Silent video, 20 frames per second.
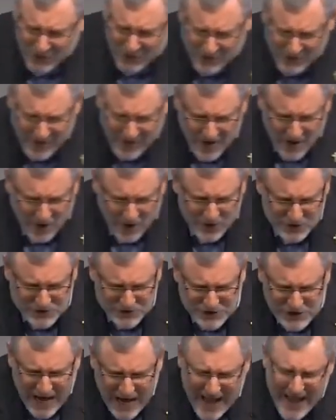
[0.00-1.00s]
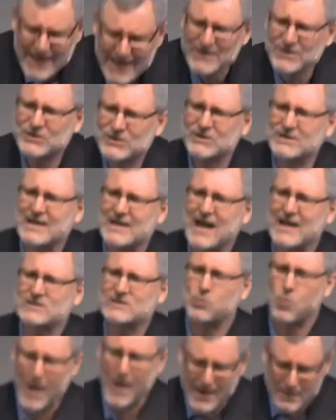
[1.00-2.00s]
who changes
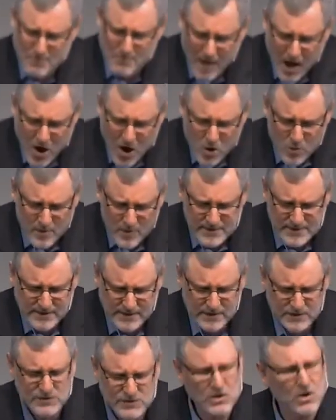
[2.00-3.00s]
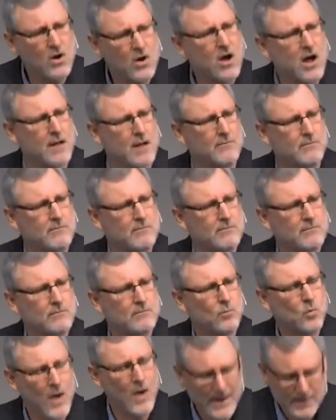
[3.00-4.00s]
us one moment at a time,
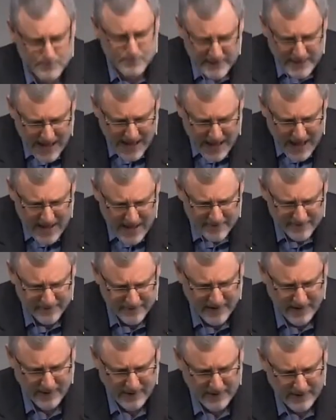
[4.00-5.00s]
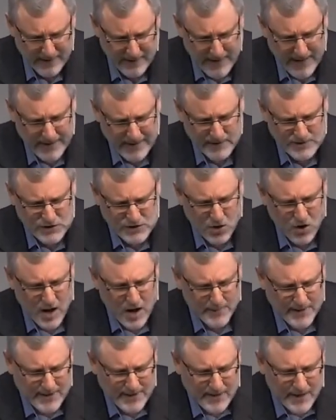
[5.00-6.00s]
one behavior at a
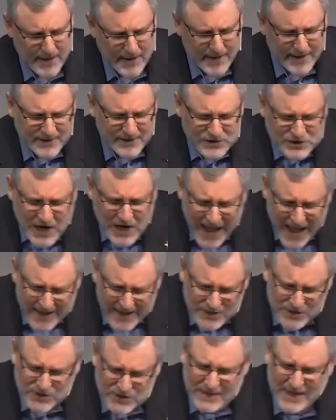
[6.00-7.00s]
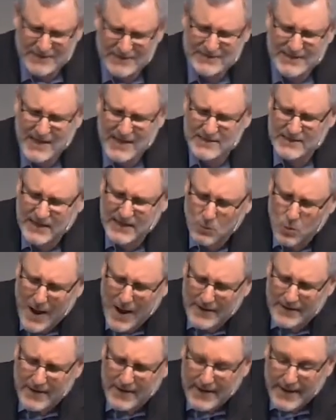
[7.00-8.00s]
time. He changes us, doesn't he?
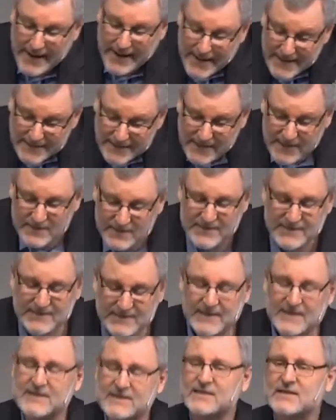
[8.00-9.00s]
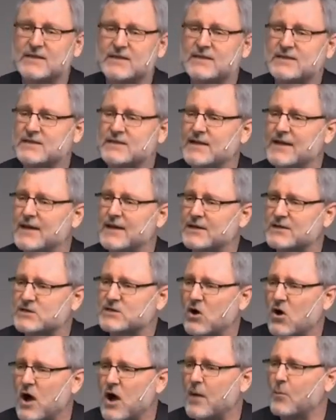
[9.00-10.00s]
One inconsistency at a
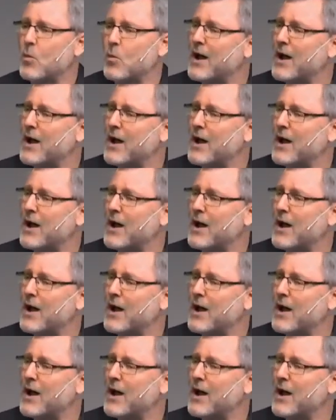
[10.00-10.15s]
time,